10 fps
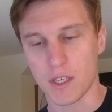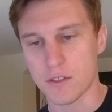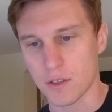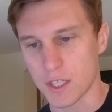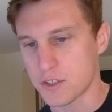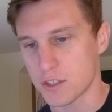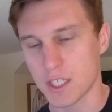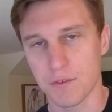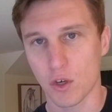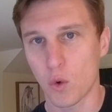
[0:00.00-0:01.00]
So let's just
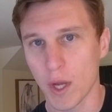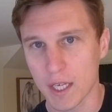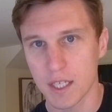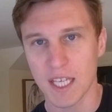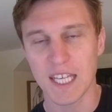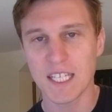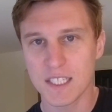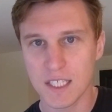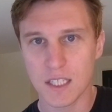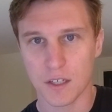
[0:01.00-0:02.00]
give a quick,
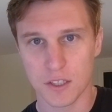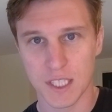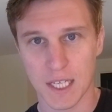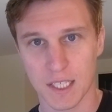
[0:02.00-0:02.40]
easy to understand